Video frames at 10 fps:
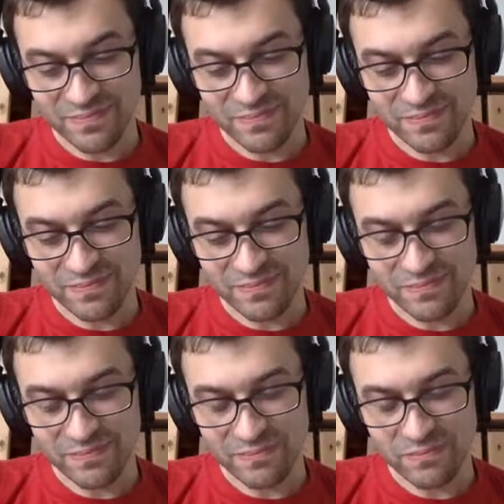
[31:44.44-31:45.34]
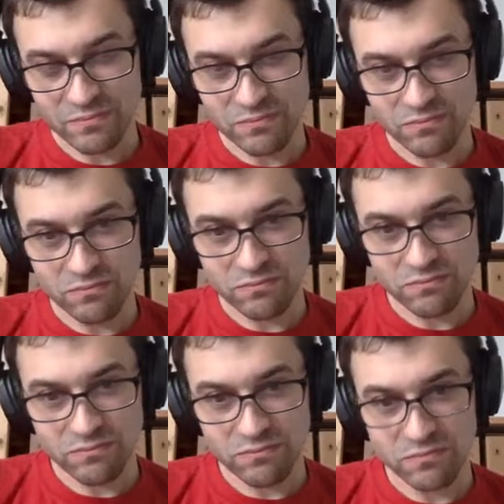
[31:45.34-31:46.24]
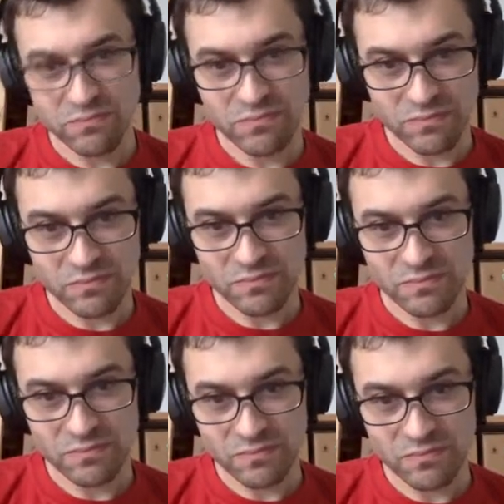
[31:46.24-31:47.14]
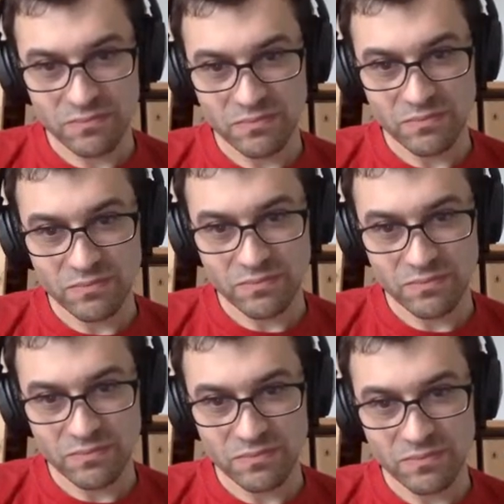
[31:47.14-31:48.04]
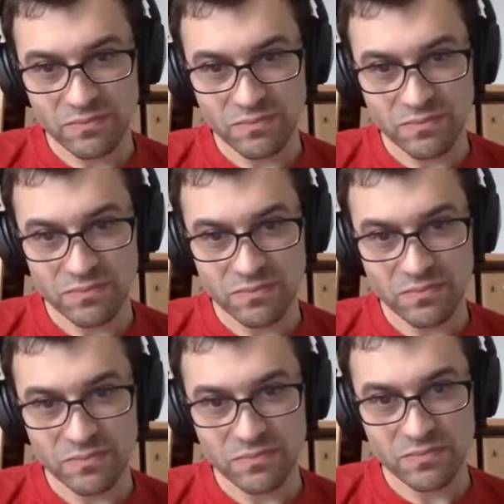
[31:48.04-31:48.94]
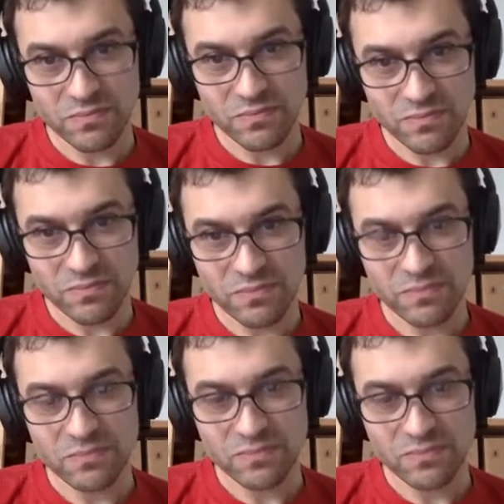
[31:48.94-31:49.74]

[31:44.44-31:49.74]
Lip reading: No words are spoken by the person on screen.